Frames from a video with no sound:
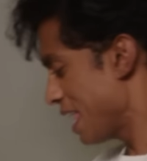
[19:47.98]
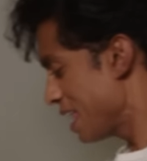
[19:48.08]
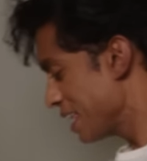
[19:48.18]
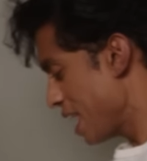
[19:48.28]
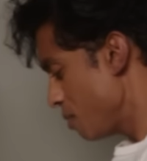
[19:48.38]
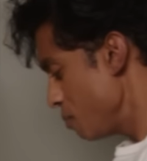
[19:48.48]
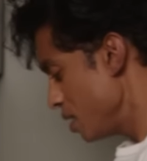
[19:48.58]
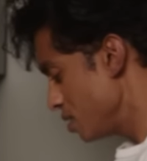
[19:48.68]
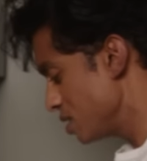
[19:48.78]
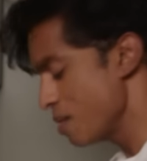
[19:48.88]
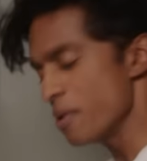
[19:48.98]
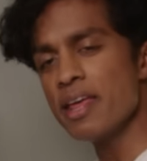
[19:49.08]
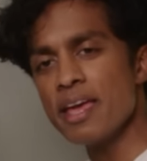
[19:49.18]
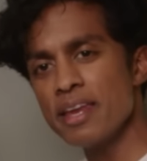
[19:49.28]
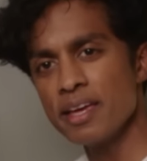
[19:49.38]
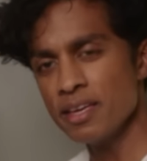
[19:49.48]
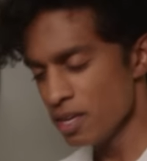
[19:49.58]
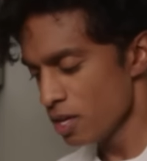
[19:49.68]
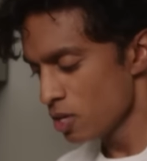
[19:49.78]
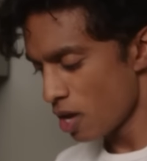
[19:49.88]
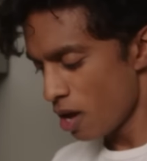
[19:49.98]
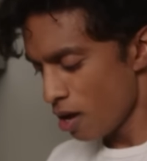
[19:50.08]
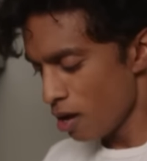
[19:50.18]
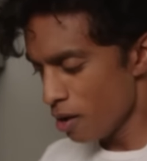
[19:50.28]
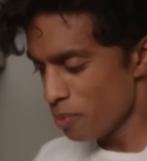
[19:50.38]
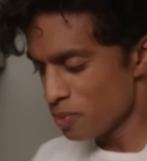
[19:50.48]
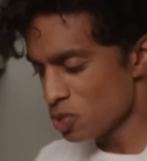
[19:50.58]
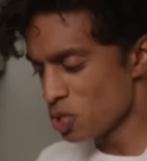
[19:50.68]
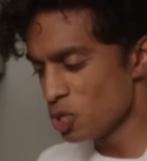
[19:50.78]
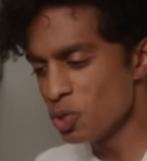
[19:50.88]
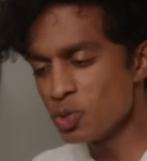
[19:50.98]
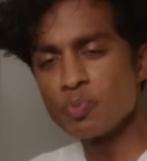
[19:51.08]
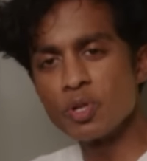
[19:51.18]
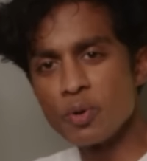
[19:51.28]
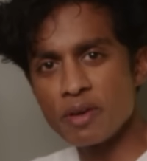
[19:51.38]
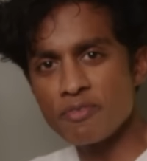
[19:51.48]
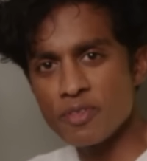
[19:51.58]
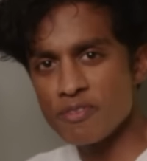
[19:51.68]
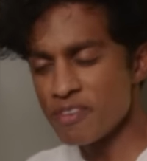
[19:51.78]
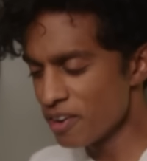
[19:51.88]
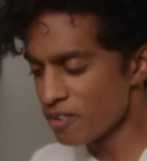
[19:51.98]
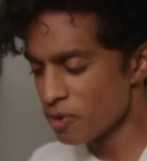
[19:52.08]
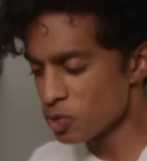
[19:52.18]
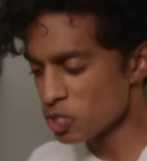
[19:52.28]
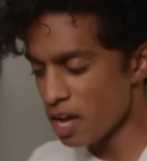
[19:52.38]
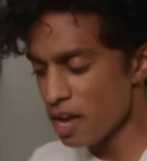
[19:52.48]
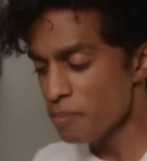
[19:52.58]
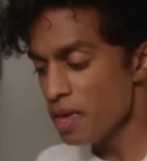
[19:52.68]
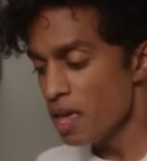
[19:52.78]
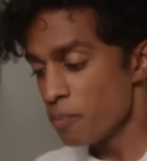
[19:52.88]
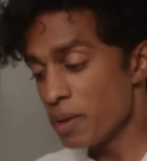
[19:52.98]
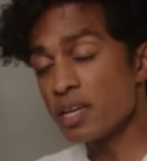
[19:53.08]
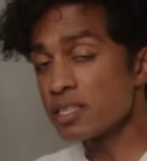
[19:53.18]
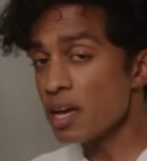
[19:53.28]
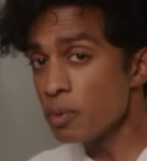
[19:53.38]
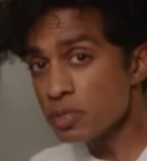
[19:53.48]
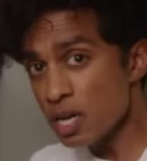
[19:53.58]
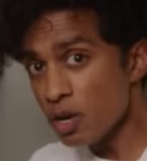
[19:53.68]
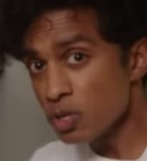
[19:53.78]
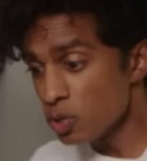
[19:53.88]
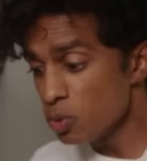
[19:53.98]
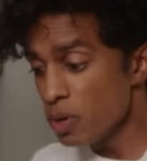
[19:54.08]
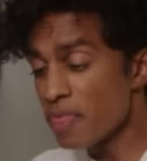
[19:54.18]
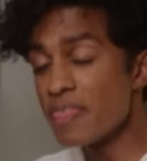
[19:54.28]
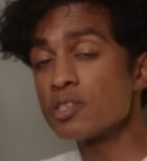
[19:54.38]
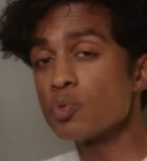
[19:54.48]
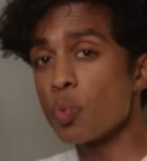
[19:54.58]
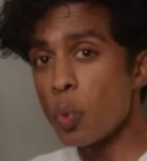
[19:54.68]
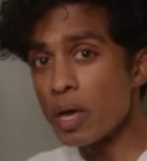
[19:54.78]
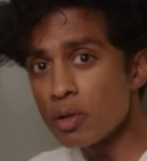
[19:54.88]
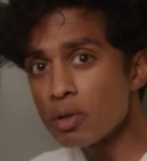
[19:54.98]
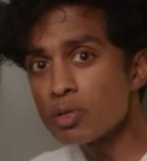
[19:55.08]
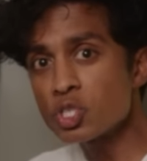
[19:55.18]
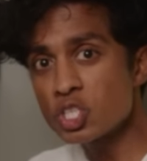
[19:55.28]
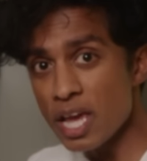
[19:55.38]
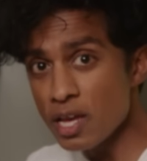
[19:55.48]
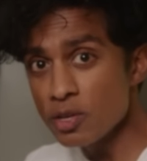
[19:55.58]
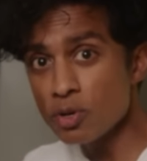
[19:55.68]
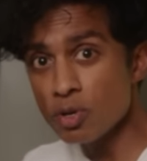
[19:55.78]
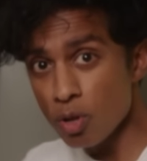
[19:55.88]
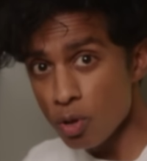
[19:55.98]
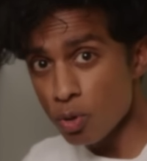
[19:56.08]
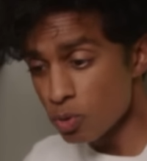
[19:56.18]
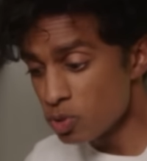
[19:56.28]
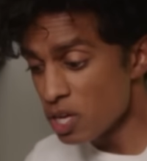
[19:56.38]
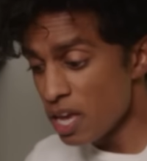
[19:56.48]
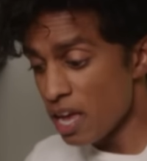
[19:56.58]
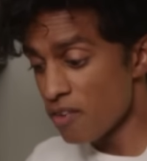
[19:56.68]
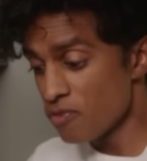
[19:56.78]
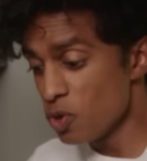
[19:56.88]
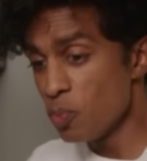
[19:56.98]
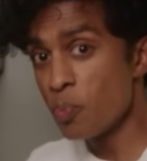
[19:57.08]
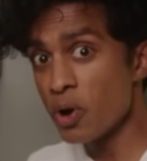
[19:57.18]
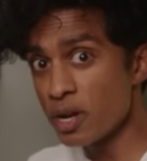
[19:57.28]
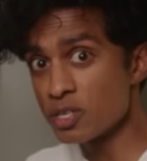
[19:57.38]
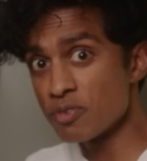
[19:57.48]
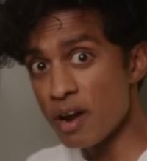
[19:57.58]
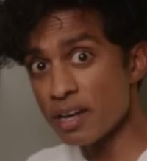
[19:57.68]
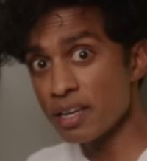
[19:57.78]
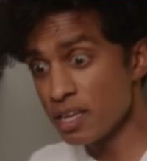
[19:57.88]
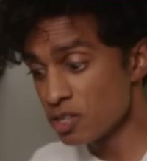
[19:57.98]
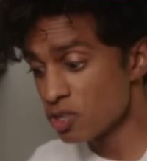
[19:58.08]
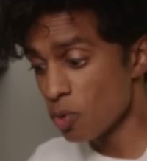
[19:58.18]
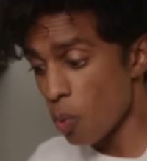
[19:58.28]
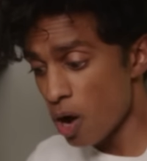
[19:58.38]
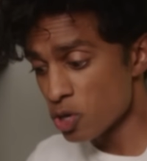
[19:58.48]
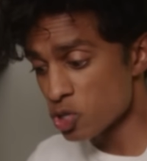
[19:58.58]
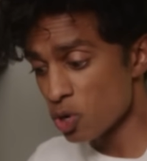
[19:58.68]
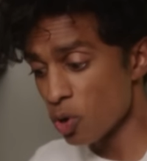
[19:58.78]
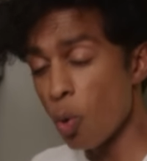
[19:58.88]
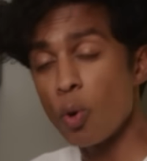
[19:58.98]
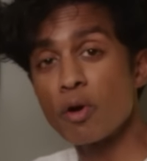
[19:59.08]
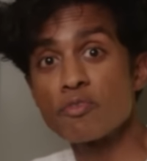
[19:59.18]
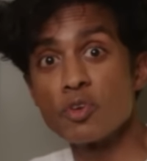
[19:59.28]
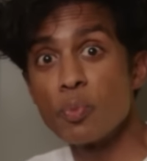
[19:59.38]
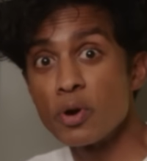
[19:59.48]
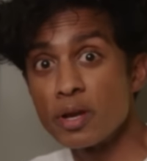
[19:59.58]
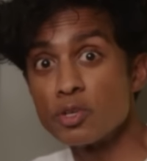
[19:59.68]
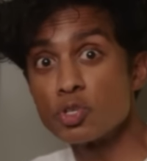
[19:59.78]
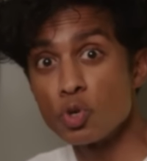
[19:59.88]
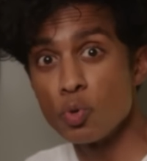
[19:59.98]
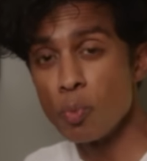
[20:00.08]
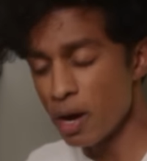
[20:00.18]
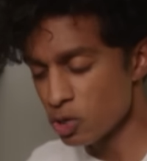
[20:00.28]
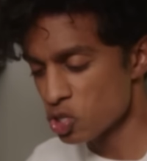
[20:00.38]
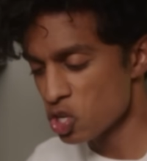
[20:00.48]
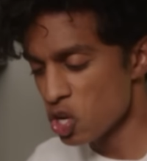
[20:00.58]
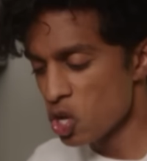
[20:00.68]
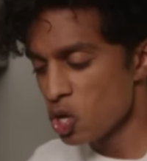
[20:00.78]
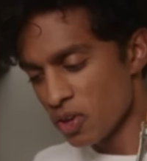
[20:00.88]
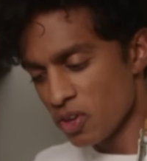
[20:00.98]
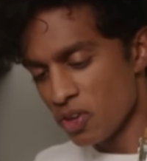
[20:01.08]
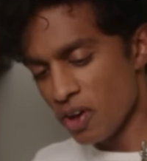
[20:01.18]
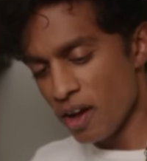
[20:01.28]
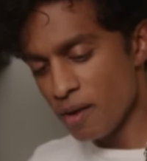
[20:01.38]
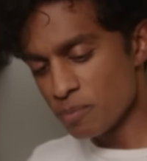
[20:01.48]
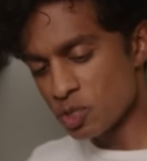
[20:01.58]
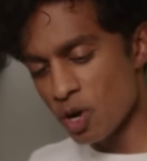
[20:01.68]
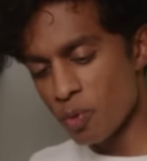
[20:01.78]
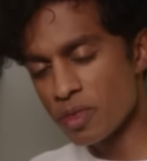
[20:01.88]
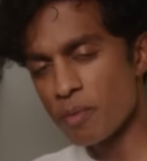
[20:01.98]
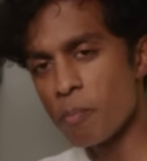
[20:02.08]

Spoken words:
It can be intimidating to use bluing for the very first time, because I will tell you, this will stain your clothes if you put it directly into the washer or if you put in too much. Start with a